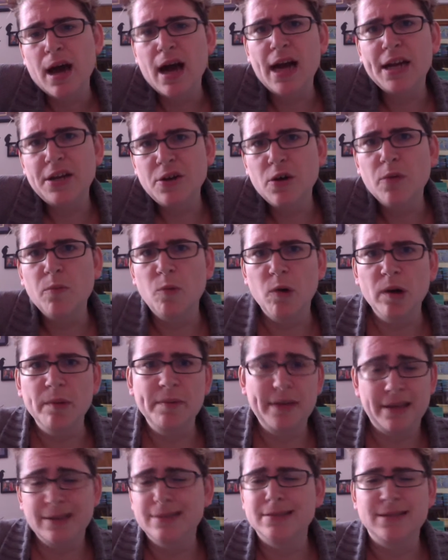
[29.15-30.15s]
know more
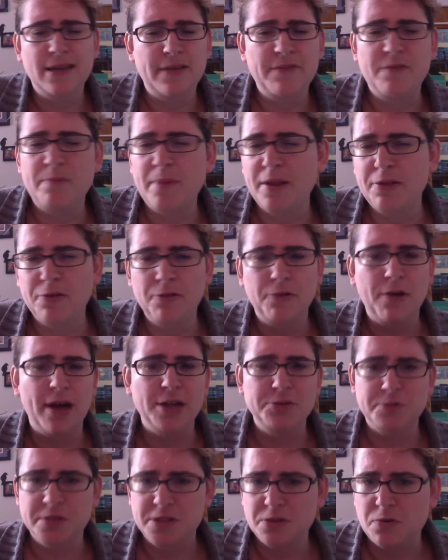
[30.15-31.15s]
because I've been through
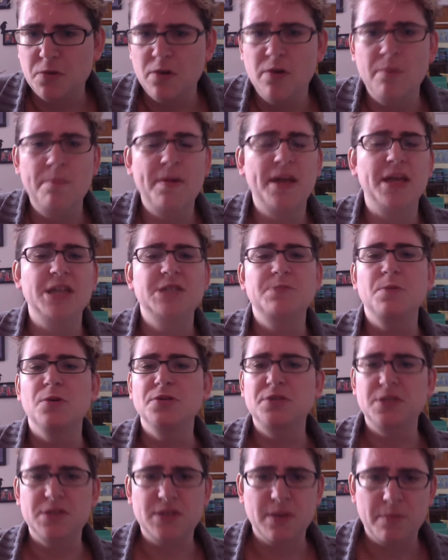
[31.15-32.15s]
graduate school, been
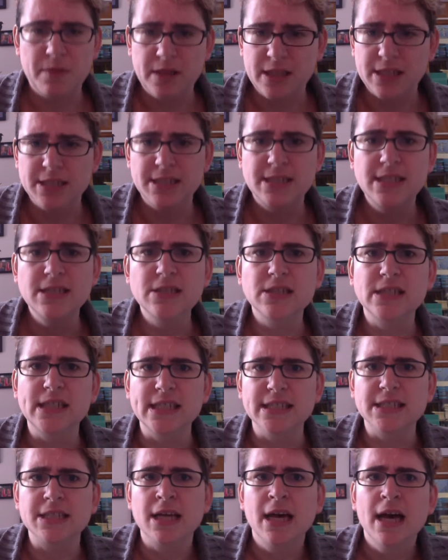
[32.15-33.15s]
exposed to some of these
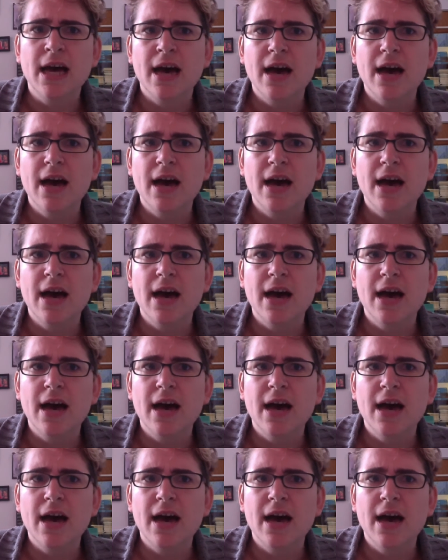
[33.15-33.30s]
theories.